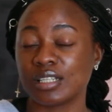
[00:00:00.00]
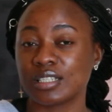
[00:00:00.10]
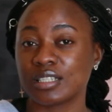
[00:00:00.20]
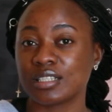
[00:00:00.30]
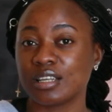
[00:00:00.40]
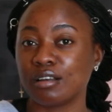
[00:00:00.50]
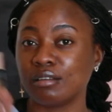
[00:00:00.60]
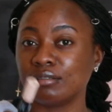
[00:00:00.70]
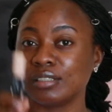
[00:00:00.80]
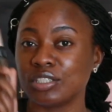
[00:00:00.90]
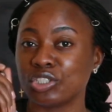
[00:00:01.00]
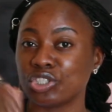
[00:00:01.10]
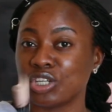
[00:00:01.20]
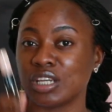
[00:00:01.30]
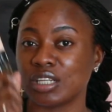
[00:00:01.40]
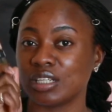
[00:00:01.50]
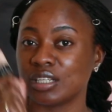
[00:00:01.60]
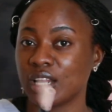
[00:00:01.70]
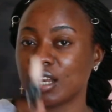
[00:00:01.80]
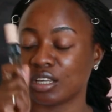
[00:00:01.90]
This is the only
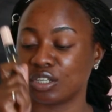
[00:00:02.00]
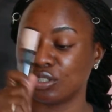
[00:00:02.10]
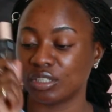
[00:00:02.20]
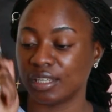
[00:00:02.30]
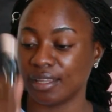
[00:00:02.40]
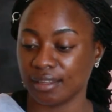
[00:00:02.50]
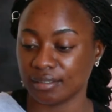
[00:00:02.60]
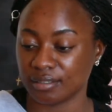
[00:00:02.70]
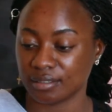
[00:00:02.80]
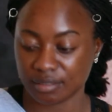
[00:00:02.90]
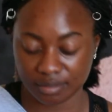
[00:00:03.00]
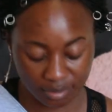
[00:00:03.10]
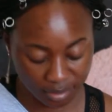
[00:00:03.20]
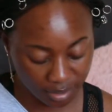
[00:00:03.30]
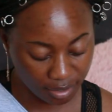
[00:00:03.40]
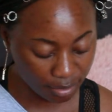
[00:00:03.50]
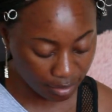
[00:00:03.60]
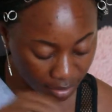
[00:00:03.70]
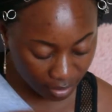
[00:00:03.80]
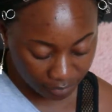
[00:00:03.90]
shade that I could get
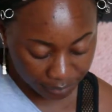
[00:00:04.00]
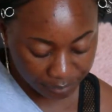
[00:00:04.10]
there.